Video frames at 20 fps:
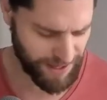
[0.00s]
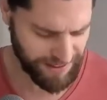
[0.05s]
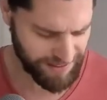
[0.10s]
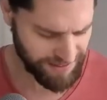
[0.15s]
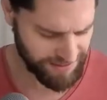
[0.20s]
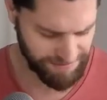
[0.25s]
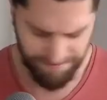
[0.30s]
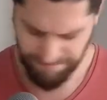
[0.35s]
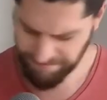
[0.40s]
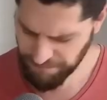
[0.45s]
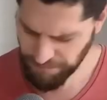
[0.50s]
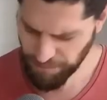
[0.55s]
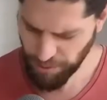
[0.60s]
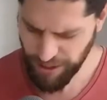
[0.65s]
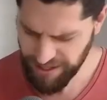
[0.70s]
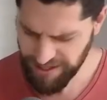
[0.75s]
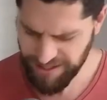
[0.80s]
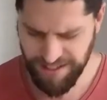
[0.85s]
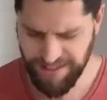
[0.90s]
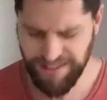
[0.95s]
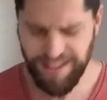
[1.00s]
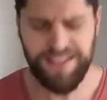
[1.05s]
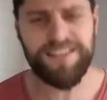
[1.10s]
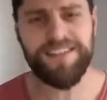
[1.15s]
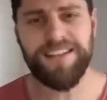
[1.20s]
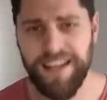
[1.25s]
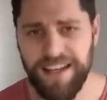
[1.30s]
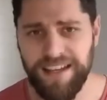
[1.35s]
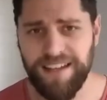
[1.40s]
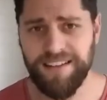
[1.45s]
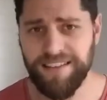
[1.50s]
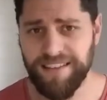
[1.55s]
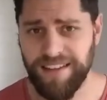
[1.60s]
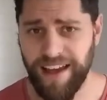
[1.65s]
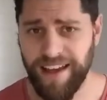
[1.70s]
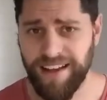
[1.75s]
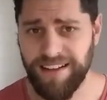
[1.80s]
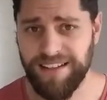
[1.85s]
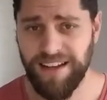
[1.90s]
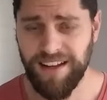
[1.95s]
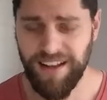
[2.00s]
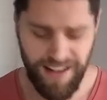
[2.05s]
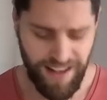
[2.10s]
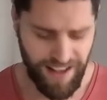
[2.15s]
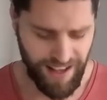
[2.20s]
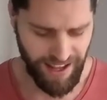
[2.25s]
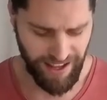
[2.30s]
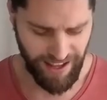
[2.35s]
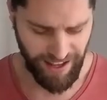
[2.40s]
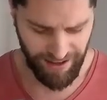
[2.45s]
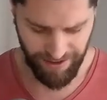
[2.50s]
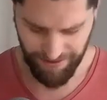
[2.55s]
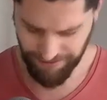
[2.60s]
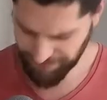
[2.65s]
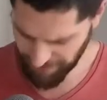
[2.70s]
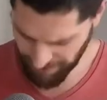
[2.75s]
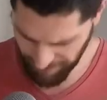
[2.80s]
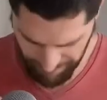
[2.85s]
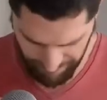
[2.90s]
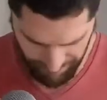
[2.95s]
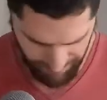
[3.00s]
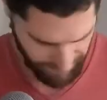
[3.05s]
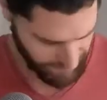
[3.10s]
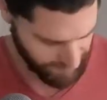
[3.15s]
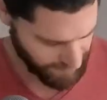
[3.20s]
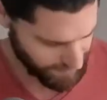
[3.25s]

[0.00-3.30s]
and what is it that's taken that from